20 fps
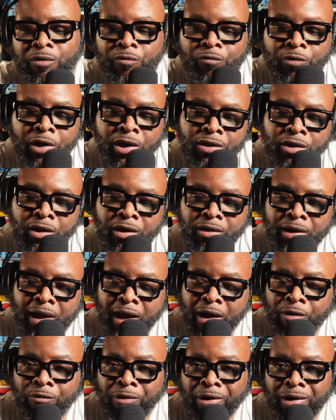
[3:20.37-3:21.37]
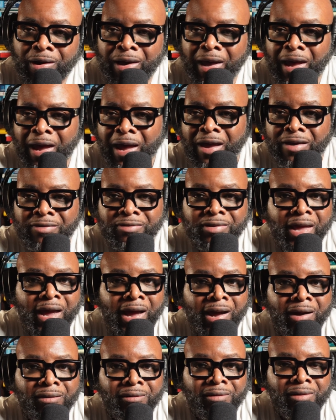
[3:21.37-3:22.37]
what your network has
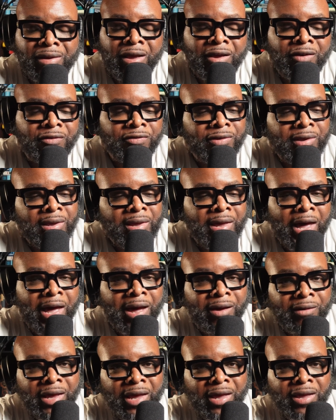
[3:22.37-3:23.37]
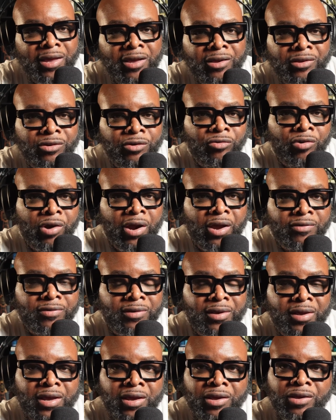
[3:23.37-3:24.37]
now and see how that integrates
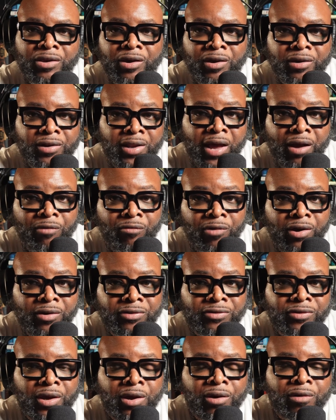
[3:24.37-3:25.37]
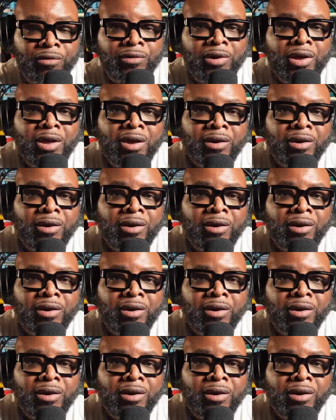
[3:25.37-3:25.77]
in your network. So